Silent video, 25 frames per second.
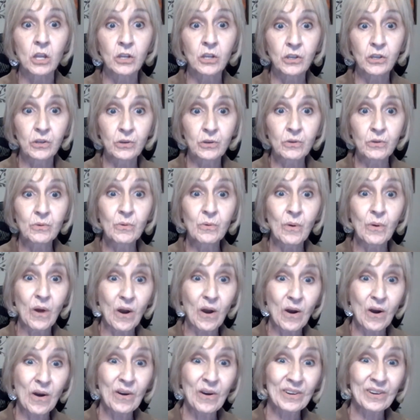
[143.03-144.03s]
you
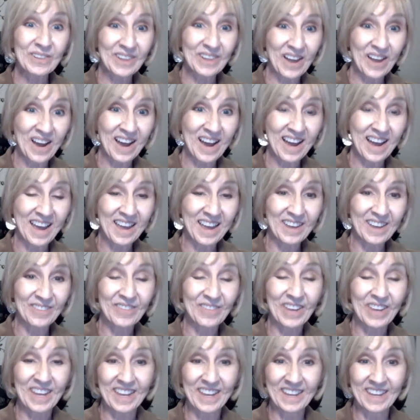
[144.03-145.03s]
are
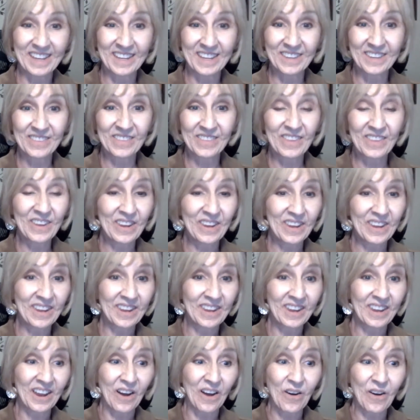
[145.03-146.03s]
live in
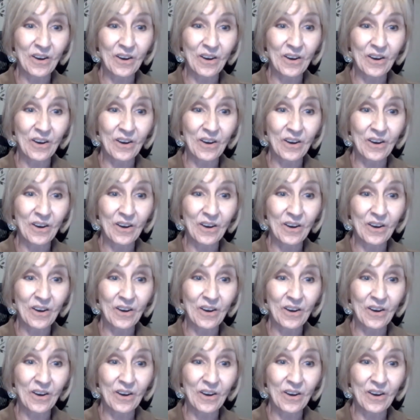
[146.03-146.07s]
the